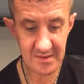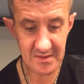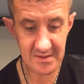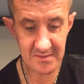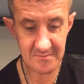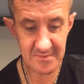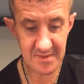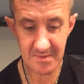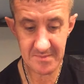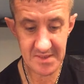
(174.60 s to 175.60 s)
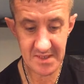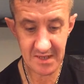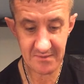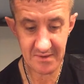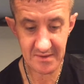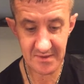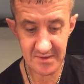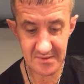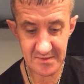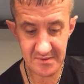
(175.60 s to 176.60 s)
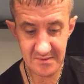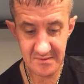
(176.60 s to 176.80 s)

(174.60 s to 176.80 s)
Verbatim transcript: Um, didn't make me sick or anything, just